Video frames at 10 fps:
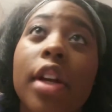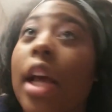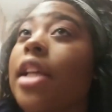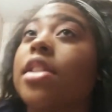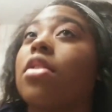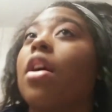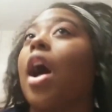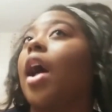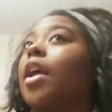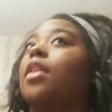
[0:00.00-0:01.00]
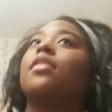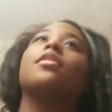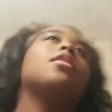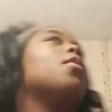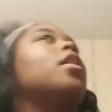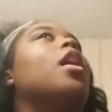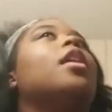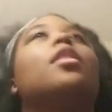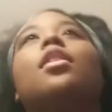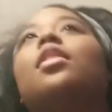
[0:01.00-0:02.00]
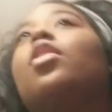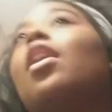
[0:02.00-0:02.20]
a nice little eye going on, little